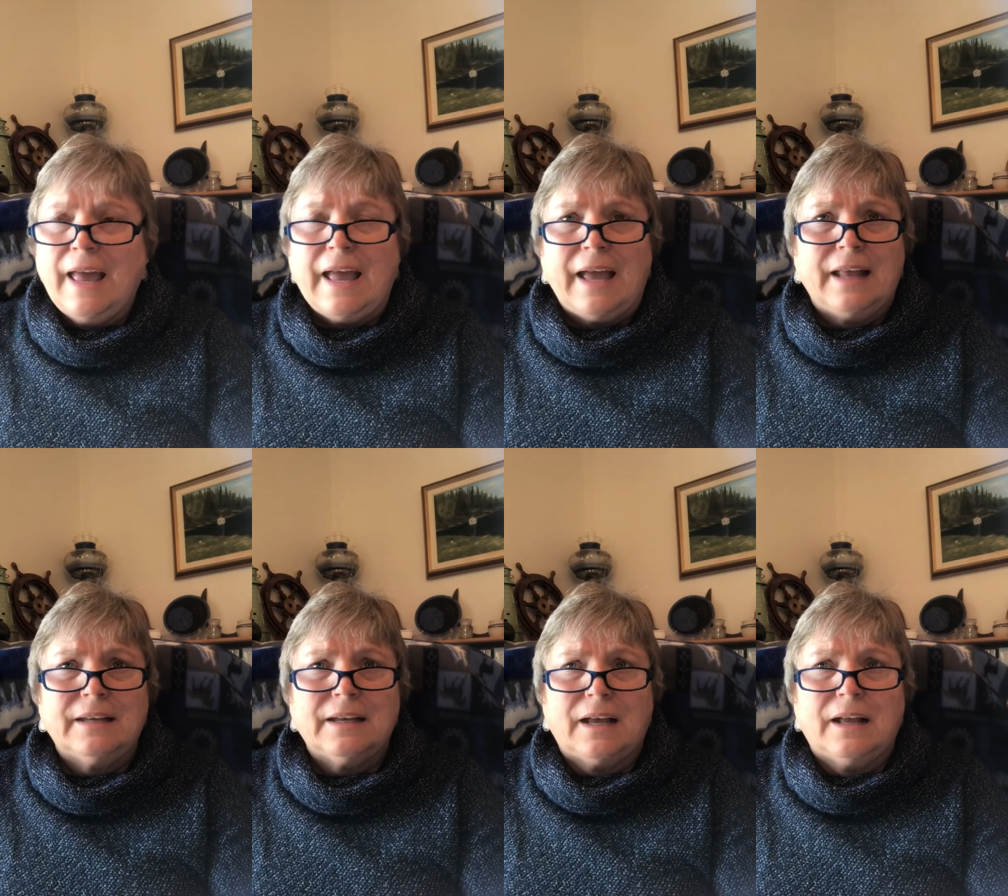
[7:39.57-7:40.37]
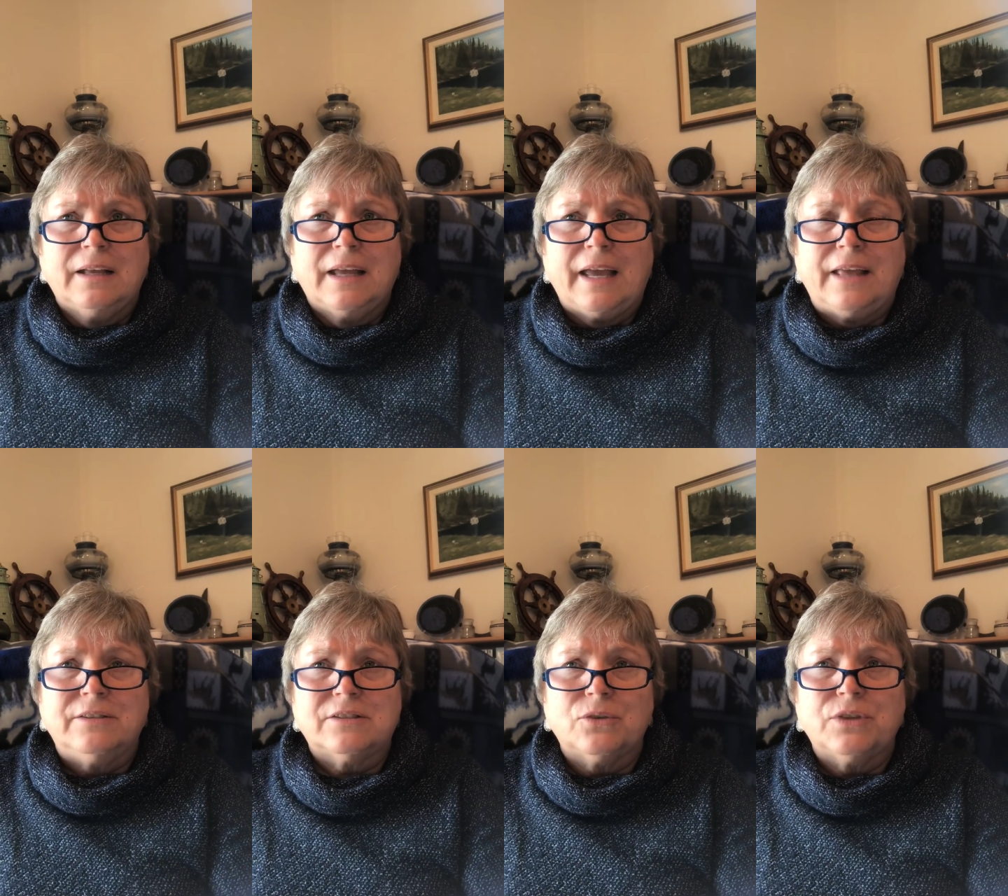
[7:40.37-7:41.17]
And
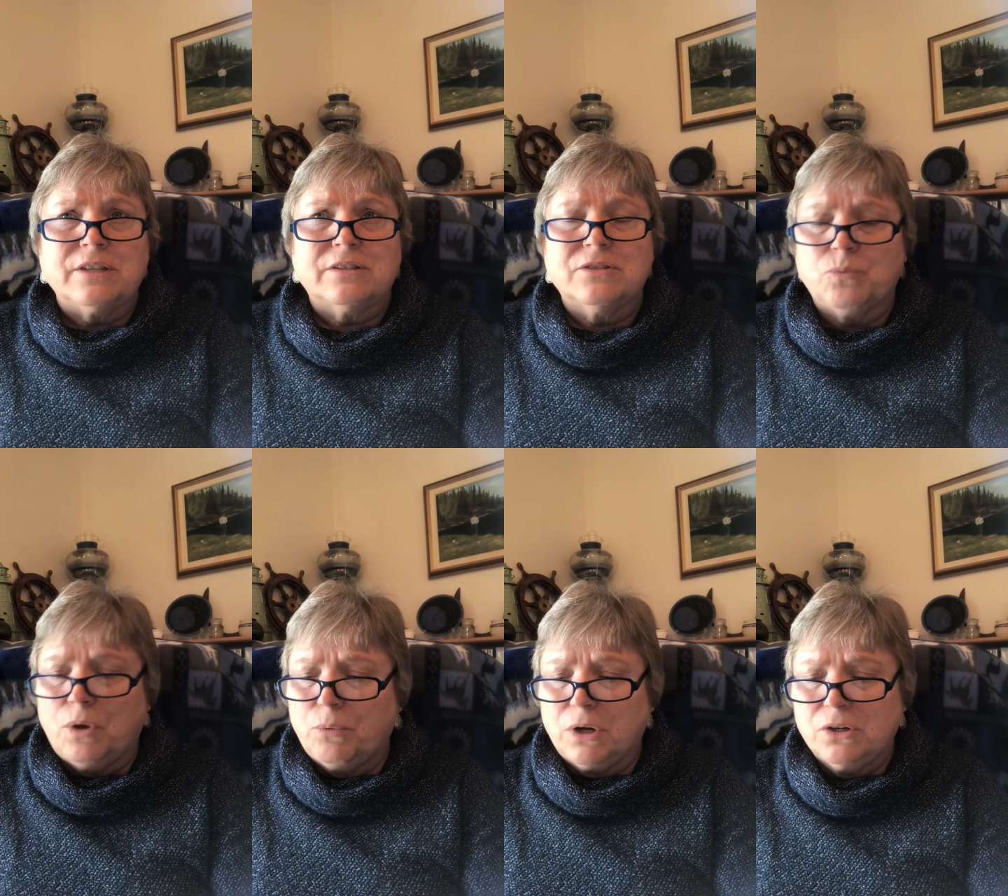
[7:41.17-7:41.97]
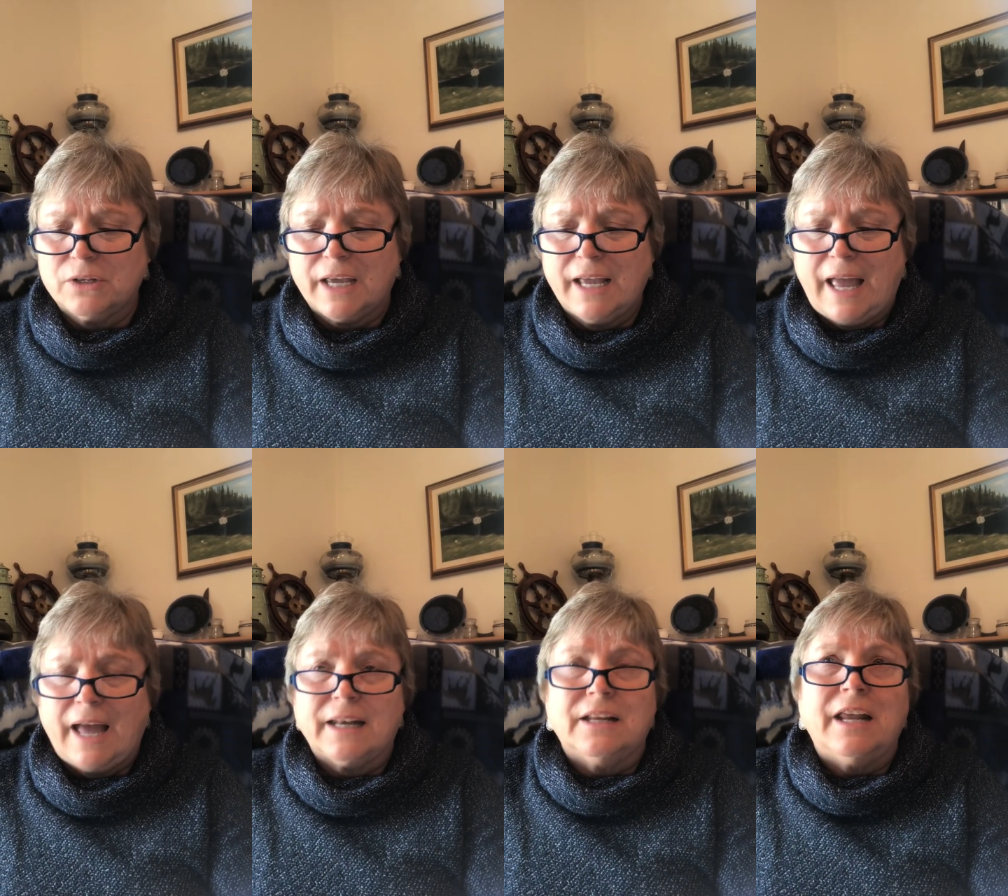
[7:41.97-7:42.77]
so this is what we're looking
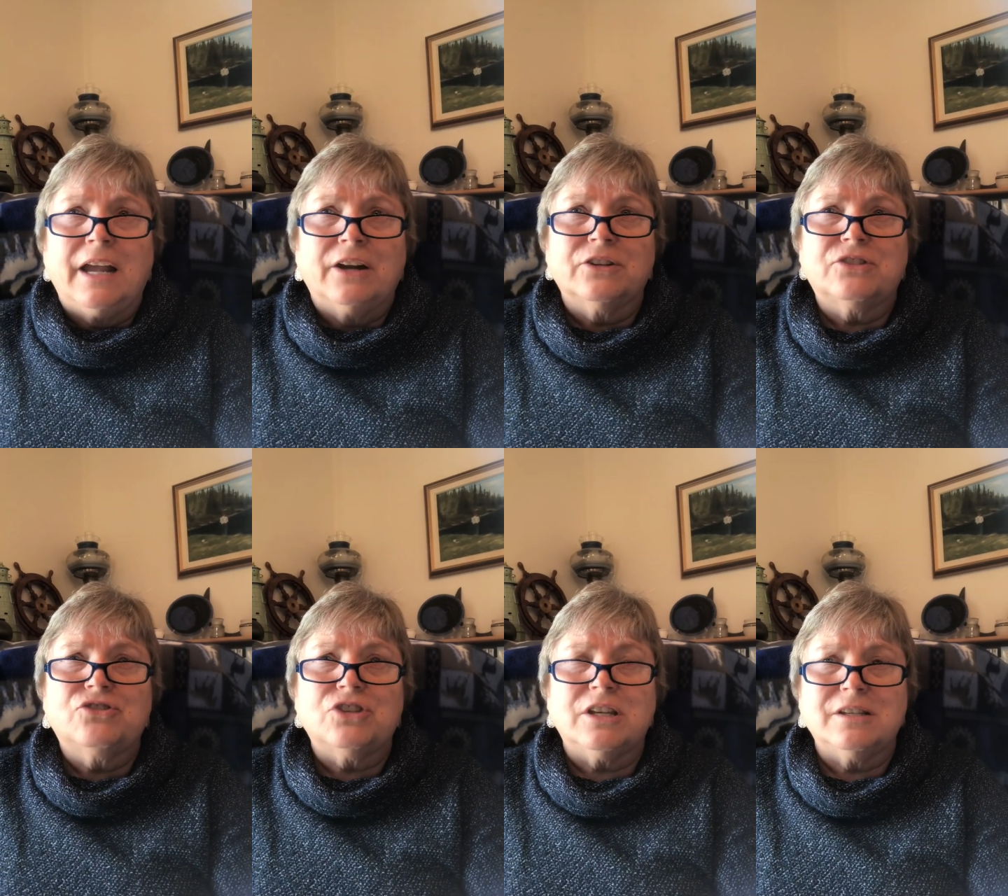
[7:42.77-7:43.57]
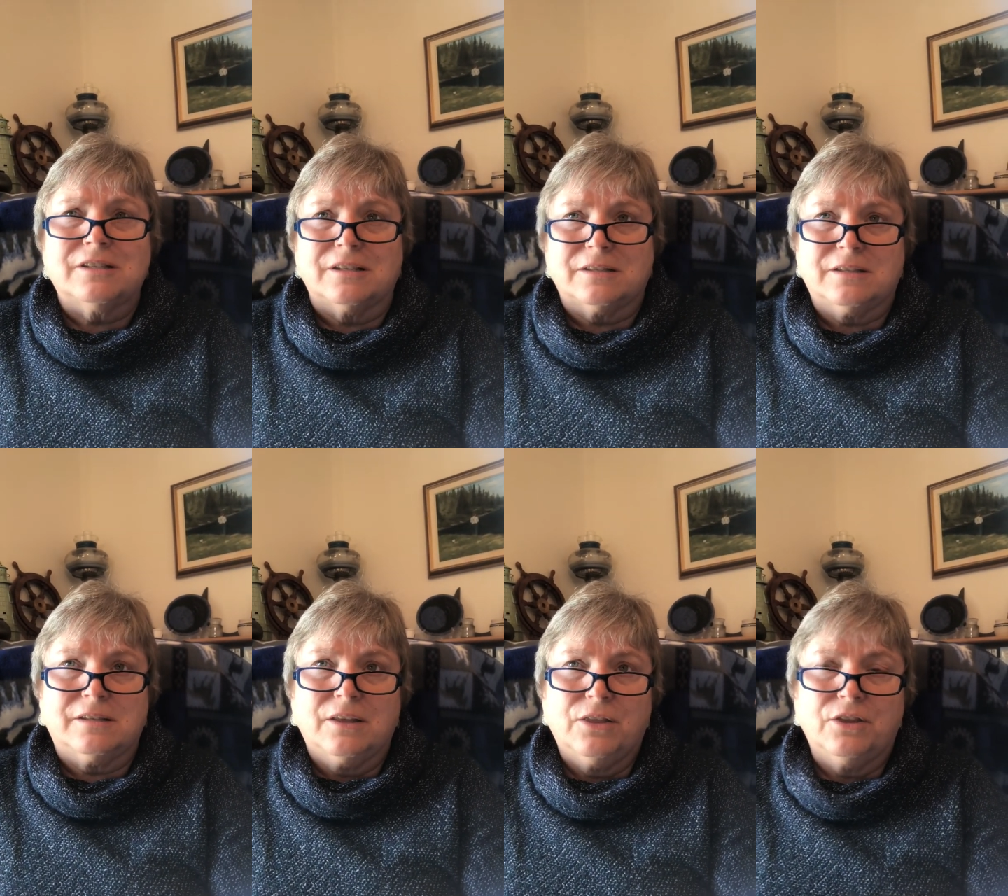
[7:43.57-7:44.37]
at. And here's
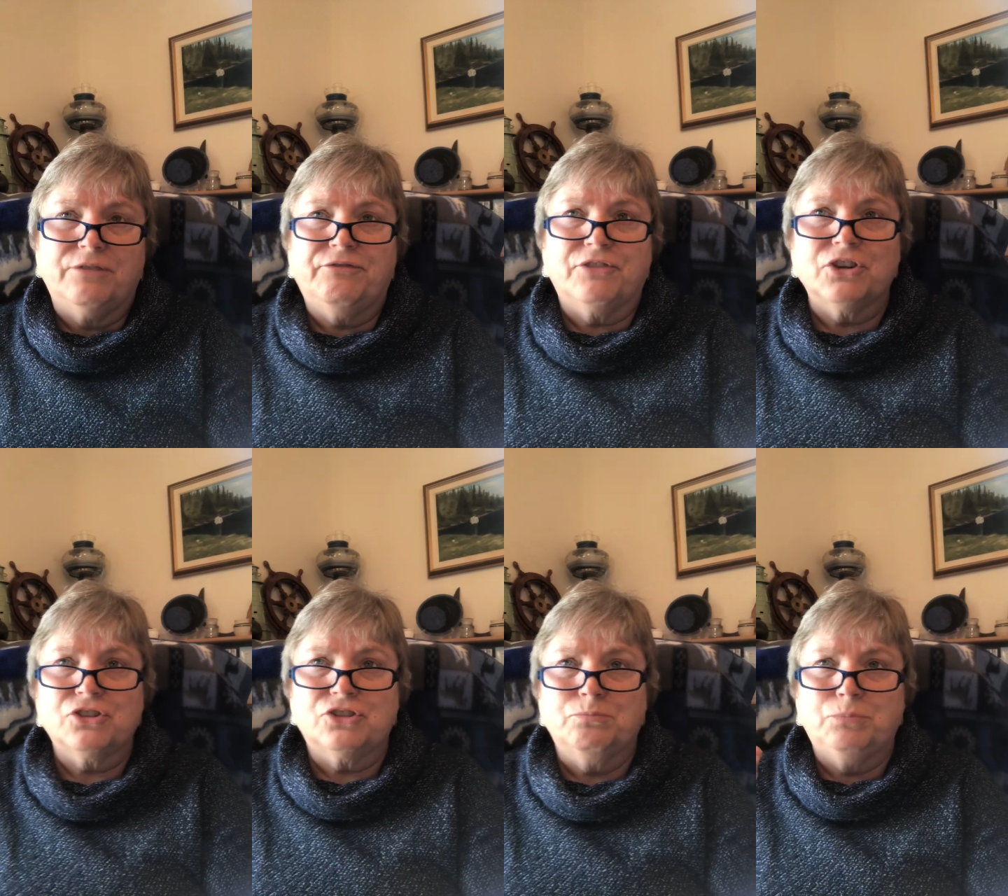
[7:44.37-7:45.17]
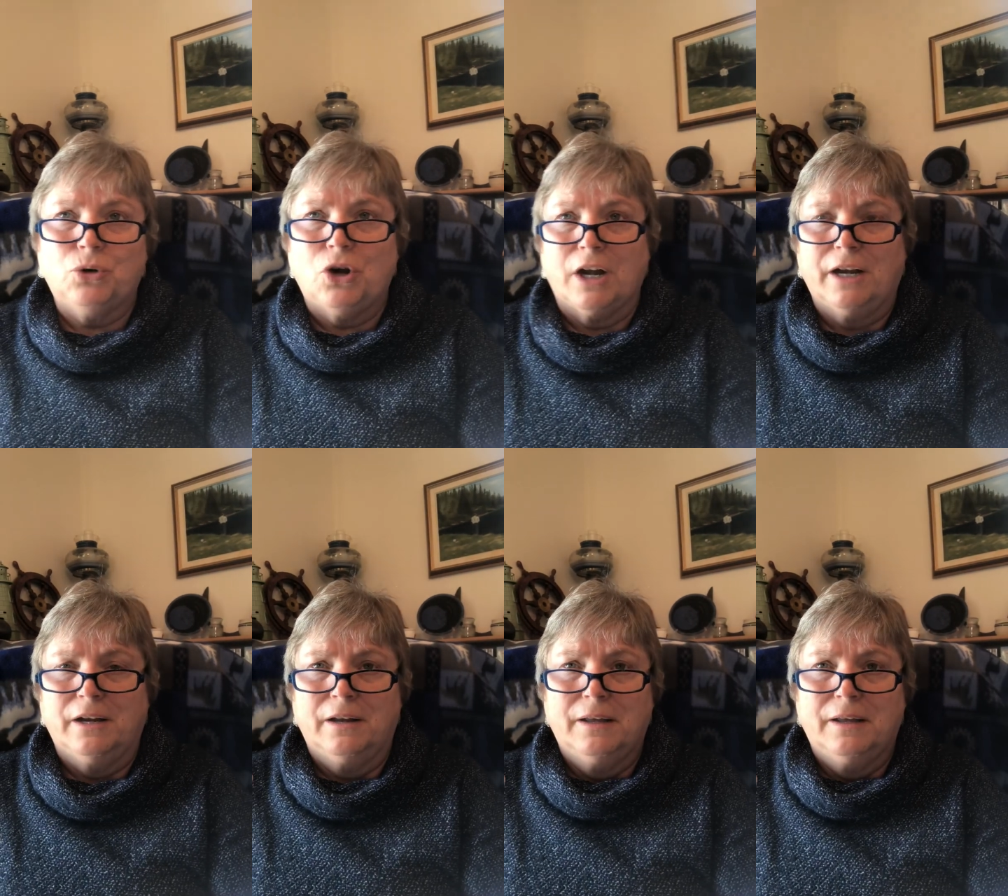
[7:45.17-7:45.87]
Jesus, the firstborn,